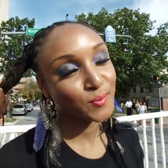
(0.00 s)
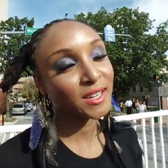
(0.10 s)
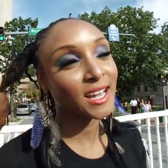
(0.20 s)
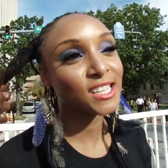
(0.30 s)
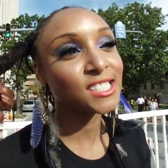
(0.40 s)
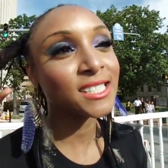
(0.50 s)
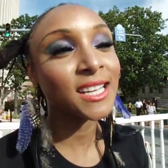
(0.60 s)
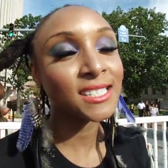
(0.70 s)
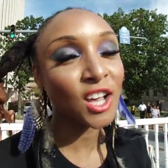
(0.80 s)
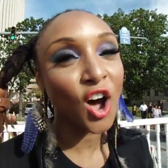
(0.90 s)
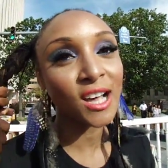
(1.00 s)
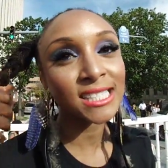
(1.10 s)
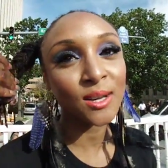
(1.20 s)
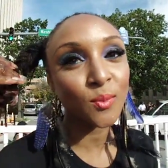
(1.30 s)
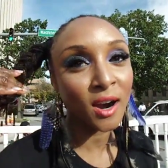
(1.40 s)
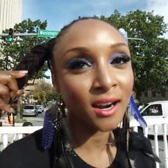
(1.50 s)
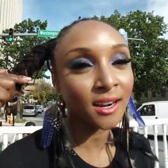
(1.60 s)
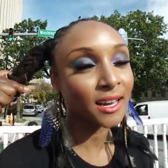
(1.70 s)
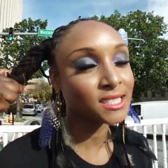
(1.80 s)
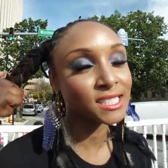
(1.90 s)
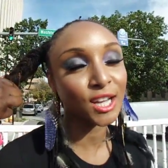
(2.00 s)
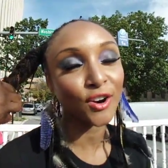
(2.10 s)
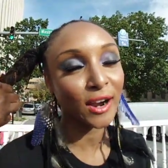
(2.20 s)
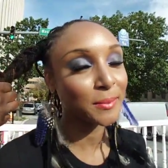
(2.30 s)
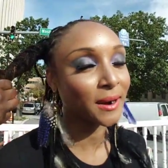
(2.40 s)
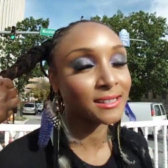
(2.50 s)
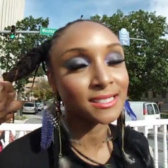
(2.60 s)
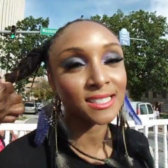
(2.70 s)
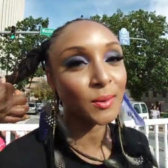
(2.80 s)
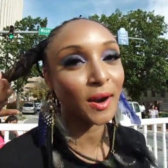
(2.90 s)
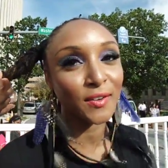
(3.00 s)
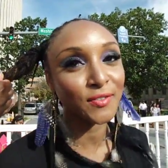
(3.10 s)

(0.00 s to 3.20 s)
Because she does awesome work and she's a great person to work for.